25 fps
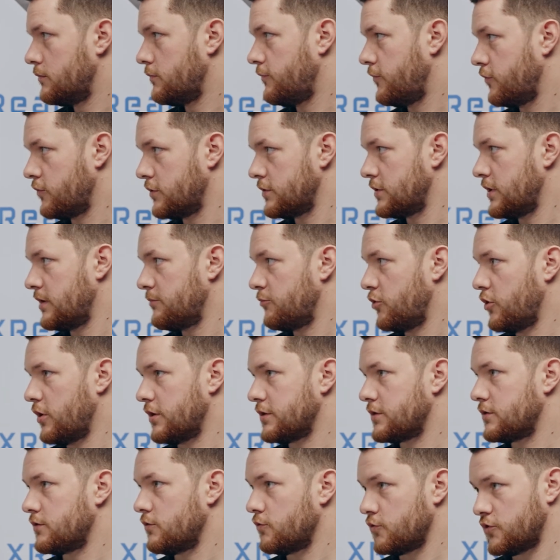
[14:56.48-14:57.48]
For the same
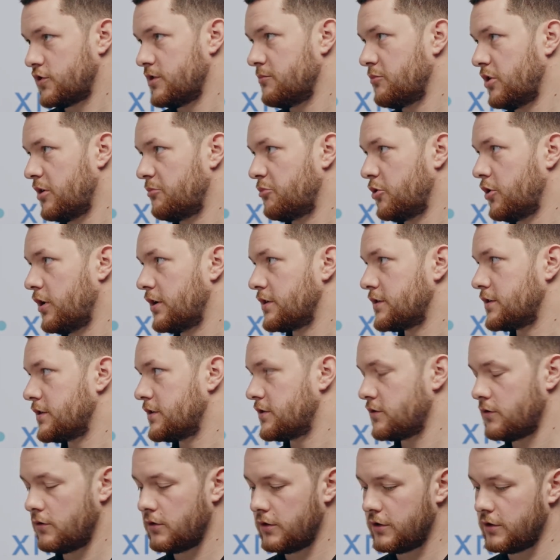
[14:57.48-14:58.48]
price or similar price.
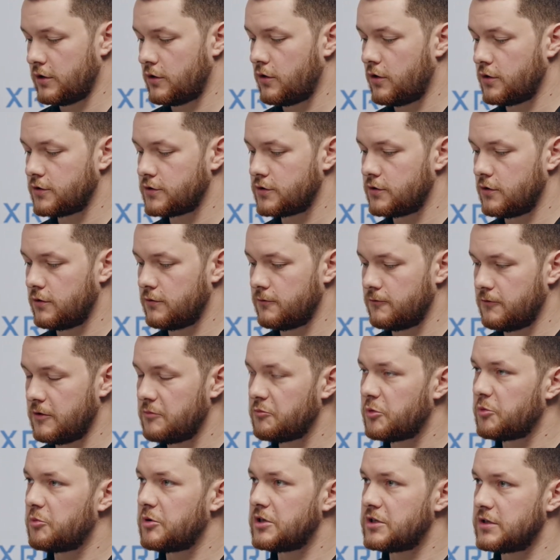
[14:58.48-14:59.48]
It's only the cost of
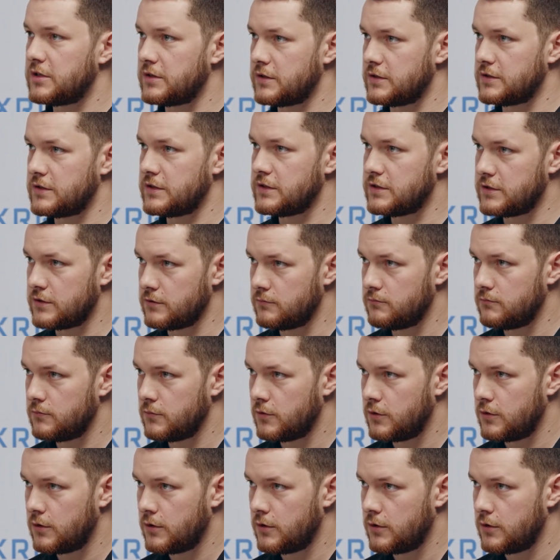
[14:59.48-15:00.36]
implementing the system,